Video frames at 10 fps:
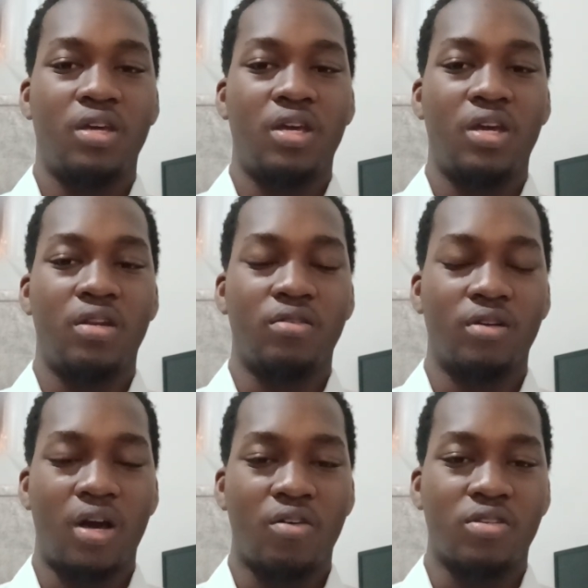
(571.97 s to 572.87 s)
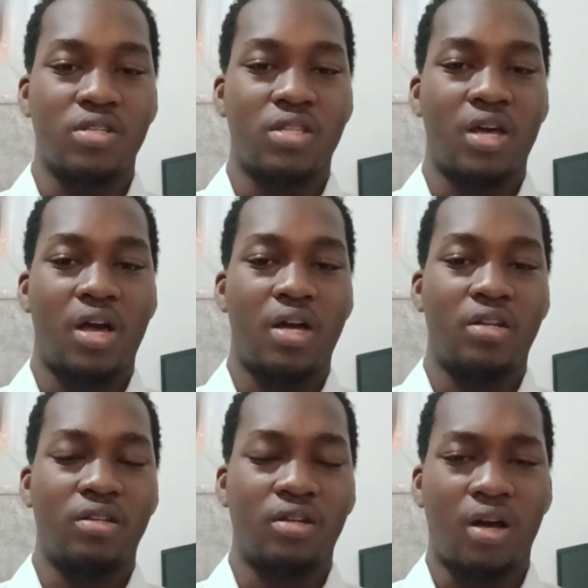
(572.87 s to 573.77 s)
in
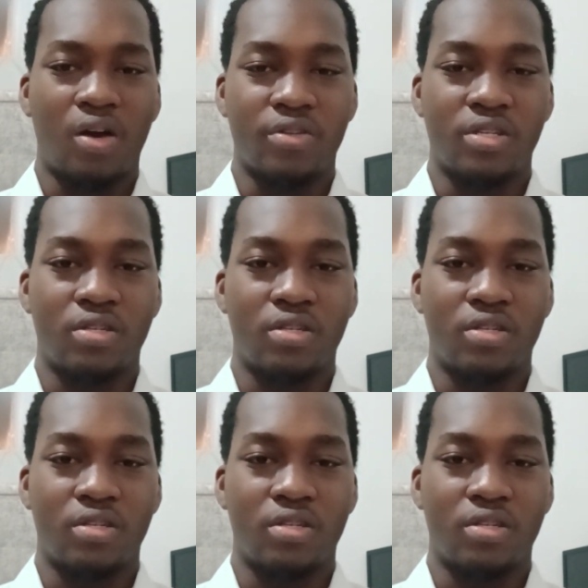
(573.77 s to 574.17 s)
houses